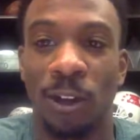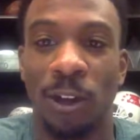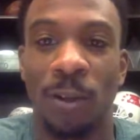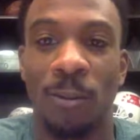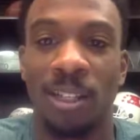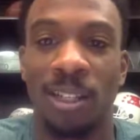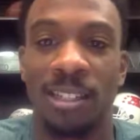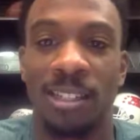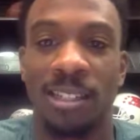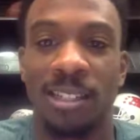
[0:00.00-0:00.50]

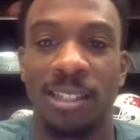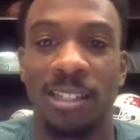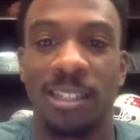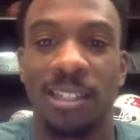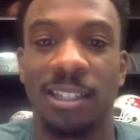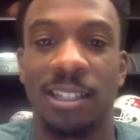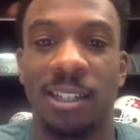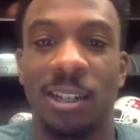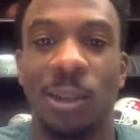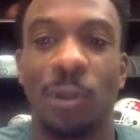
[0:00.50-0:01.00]
he's
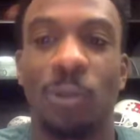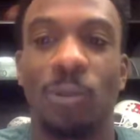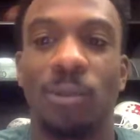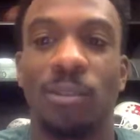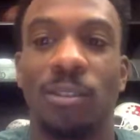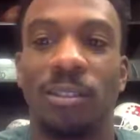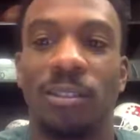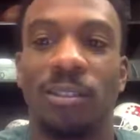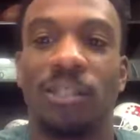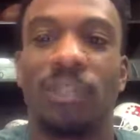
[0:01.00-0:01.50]

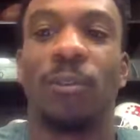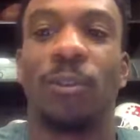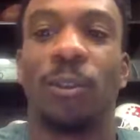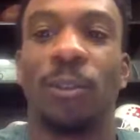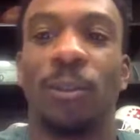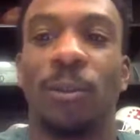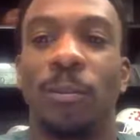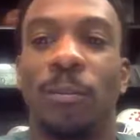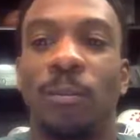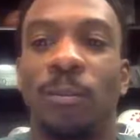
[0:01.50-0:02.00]
holding just
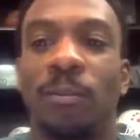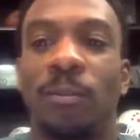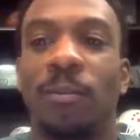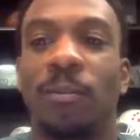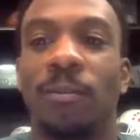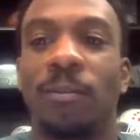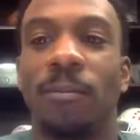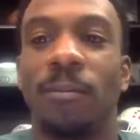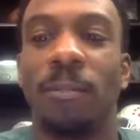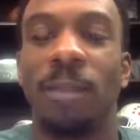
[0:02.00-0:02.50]
for
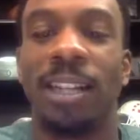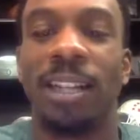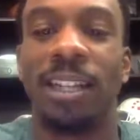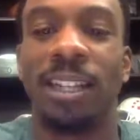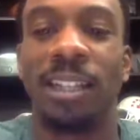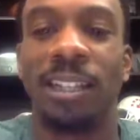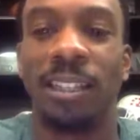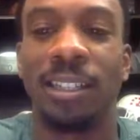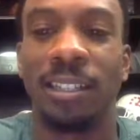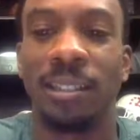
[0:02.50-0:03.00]

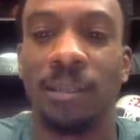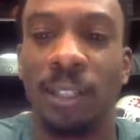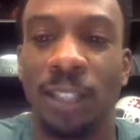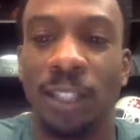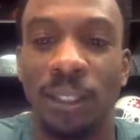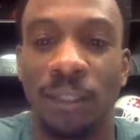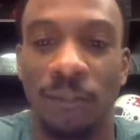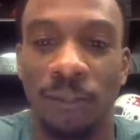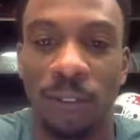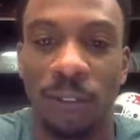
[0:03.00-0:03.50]
being
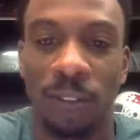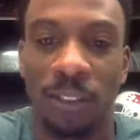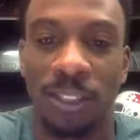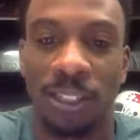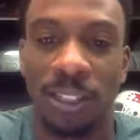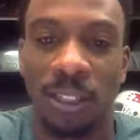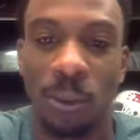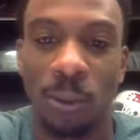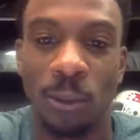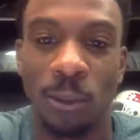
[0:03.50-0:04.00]
good for
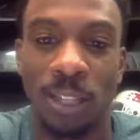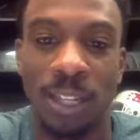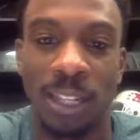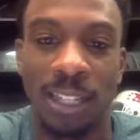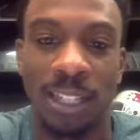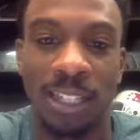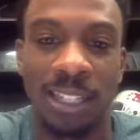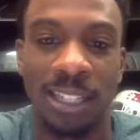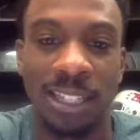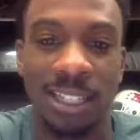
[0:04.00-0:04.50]
the youth out
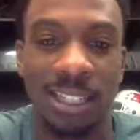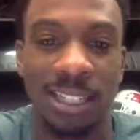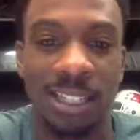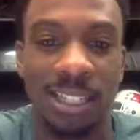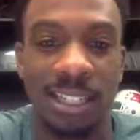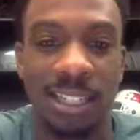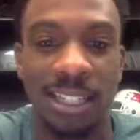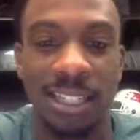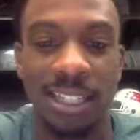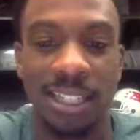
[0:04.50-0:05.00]
of
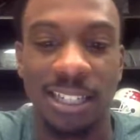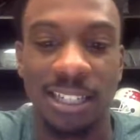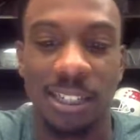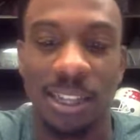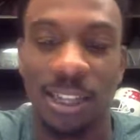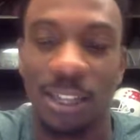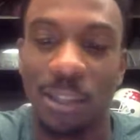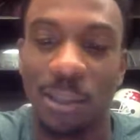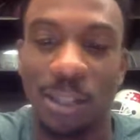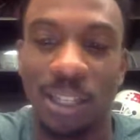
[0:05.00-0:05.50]
D.C. So
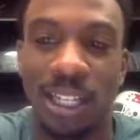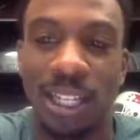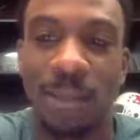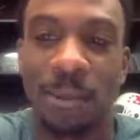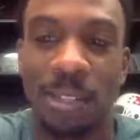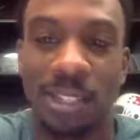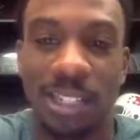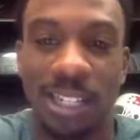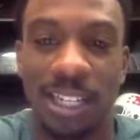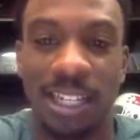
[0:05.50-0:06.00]
I knew that he
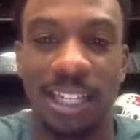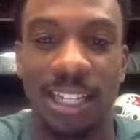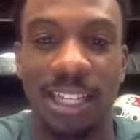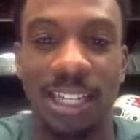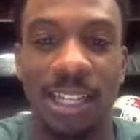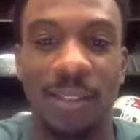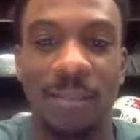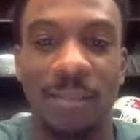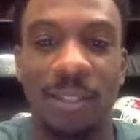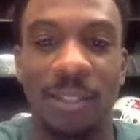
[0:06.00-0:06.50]
would take
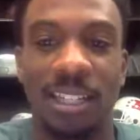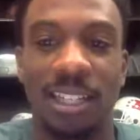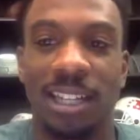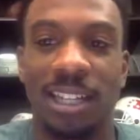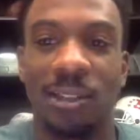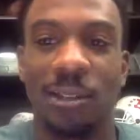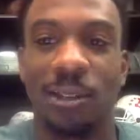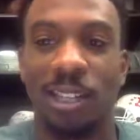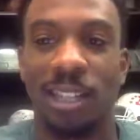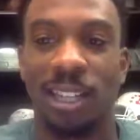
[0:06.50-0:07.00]
care of me, and I
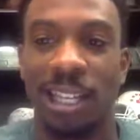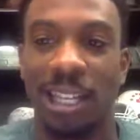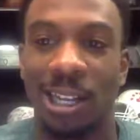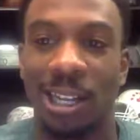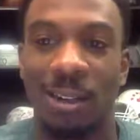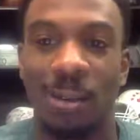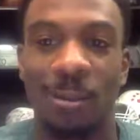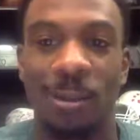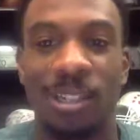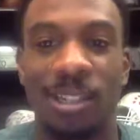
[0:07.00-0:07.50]
knew that he
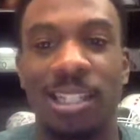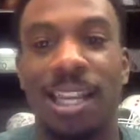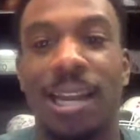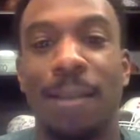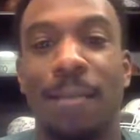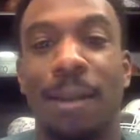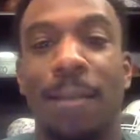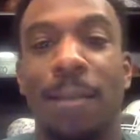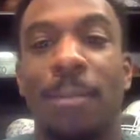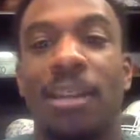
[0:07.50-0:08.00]
always
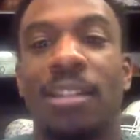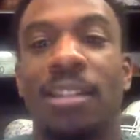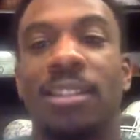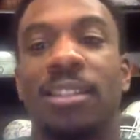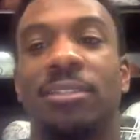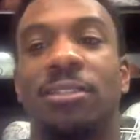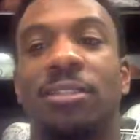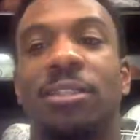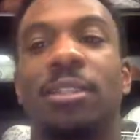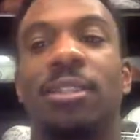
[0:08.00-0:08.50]
had my best
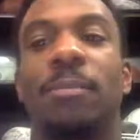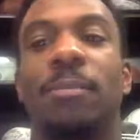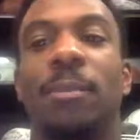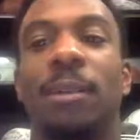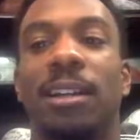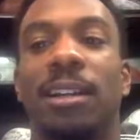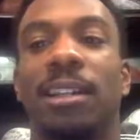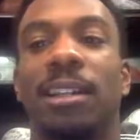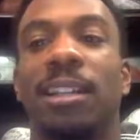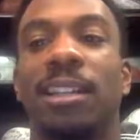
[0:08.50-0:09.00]
interest in
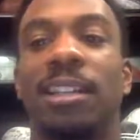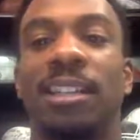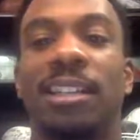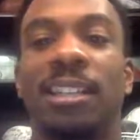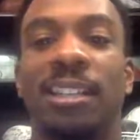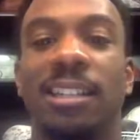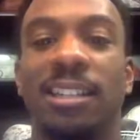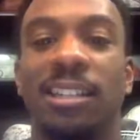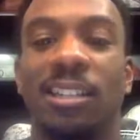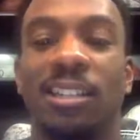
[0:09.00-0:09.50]
mind.
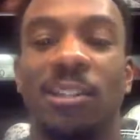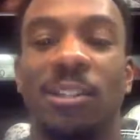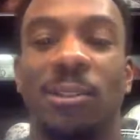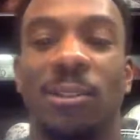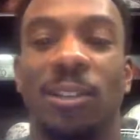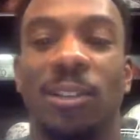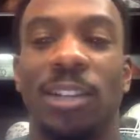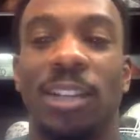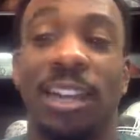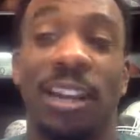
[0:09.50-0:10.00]
So,
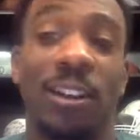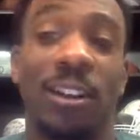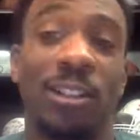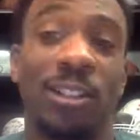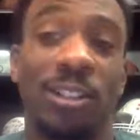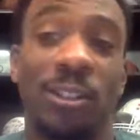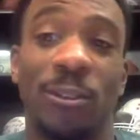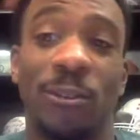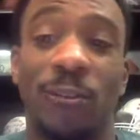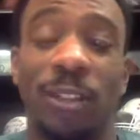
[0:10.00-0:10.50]
and I
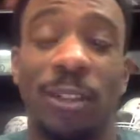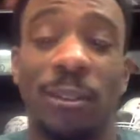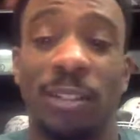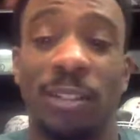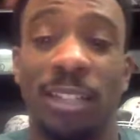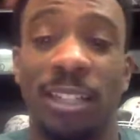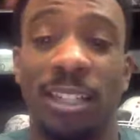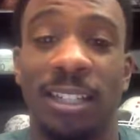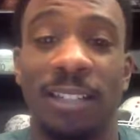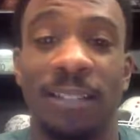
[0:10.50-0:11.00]
also felt
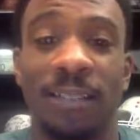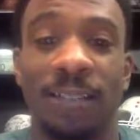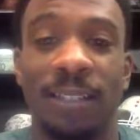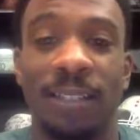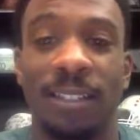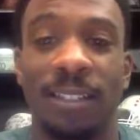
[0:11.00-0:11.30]
that